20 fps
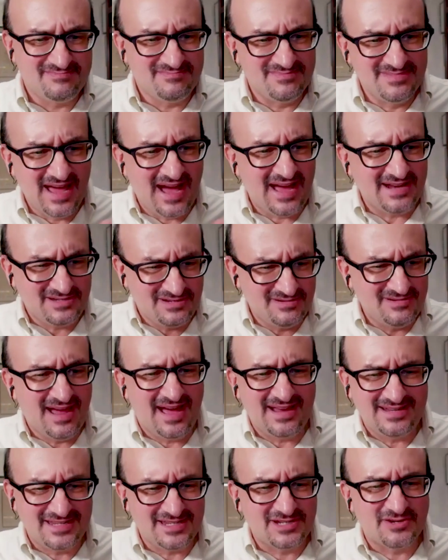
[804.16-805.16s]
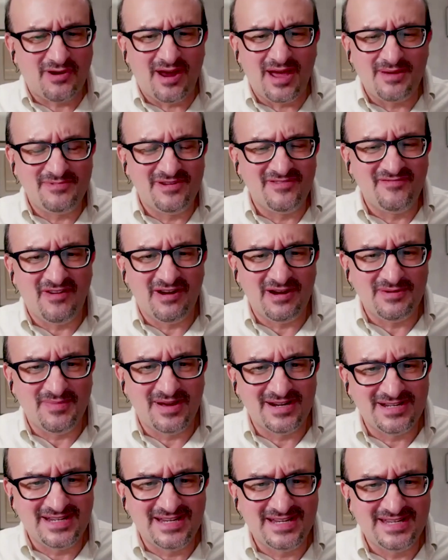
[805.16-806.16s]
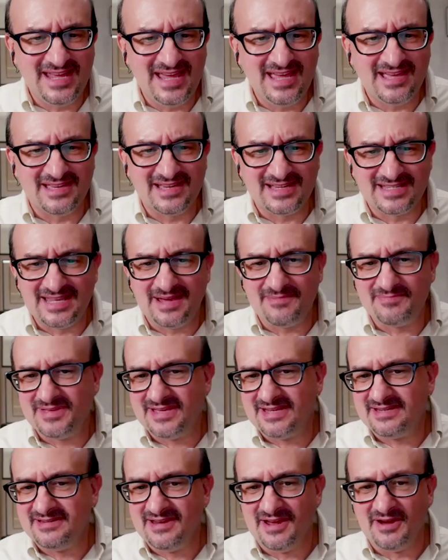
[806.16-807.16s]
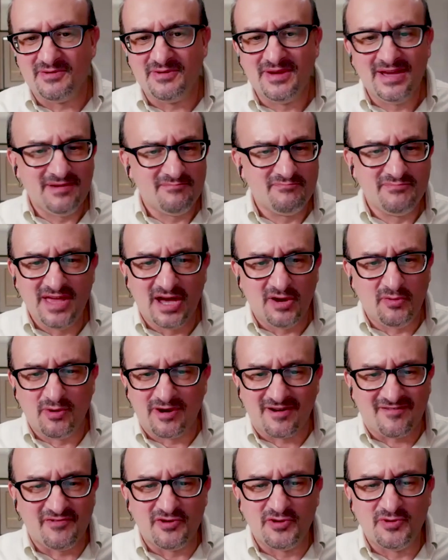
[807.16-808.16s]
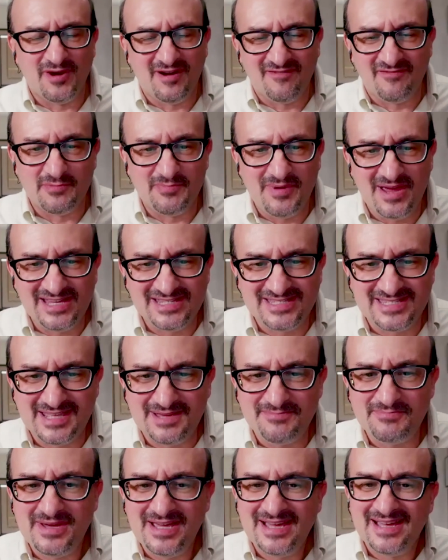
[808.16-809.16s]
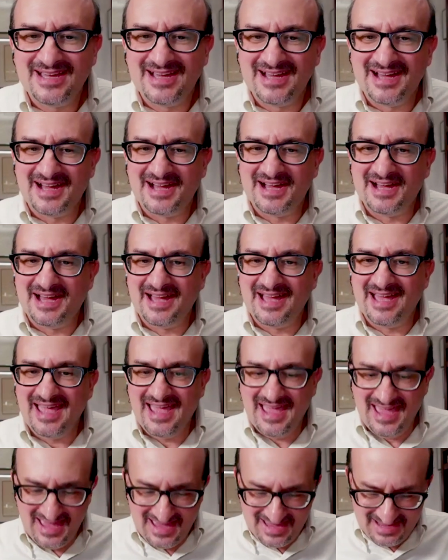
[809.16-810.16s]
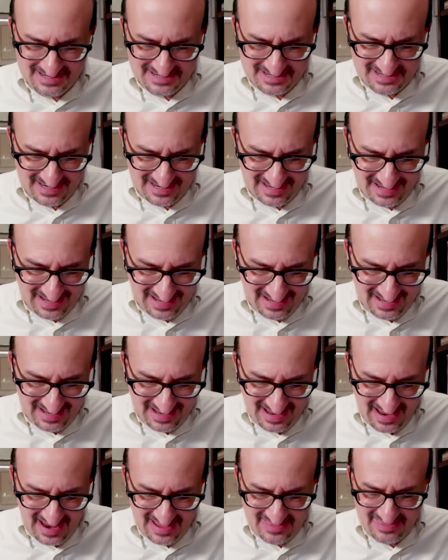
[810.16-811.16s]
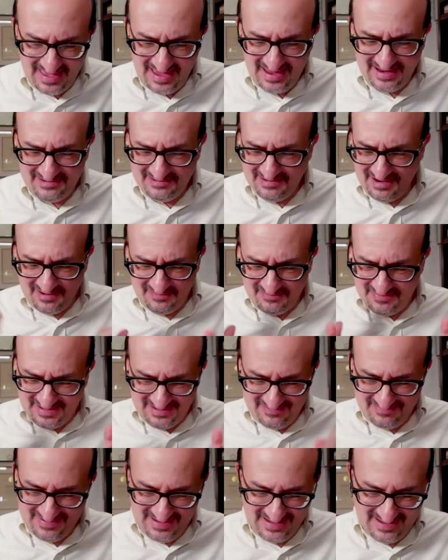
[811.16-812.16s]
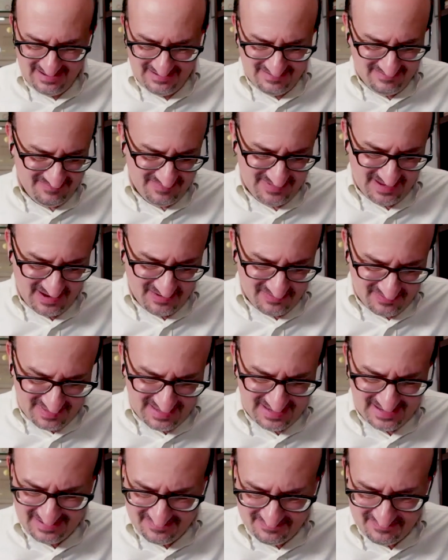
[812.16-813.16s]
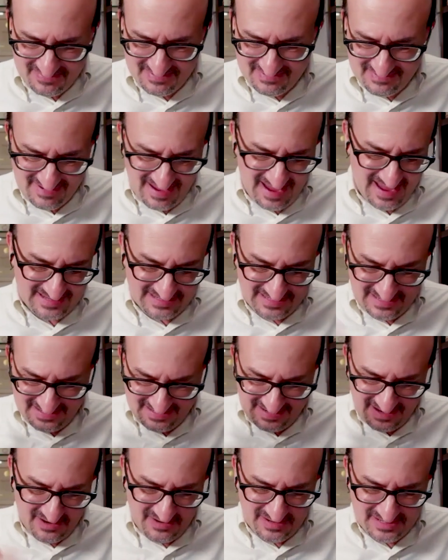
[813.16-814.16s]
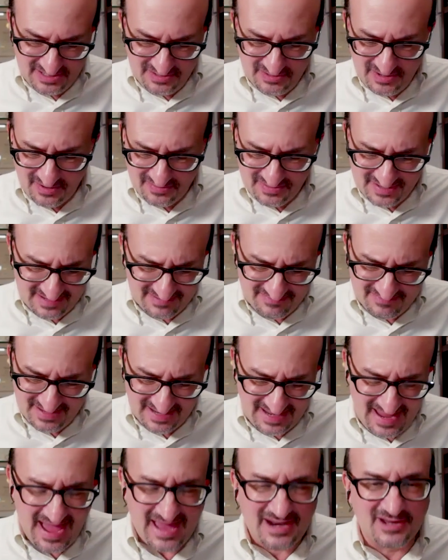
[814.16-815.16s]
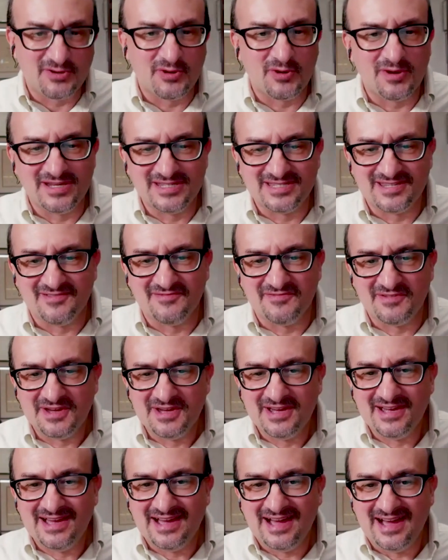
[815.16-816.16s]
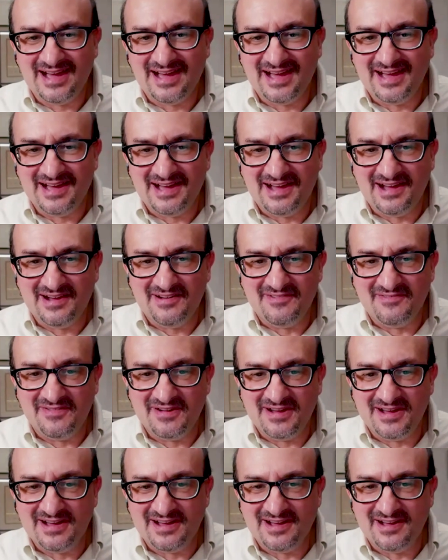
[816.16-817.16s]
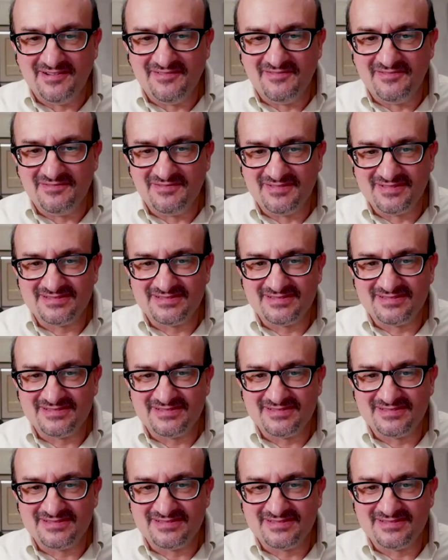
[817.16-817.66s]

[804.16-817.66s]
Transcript: not not described in very much detail, except that you know they'll work for whoever pays them, and and then you know the you know the as you know as you know the the categories of of of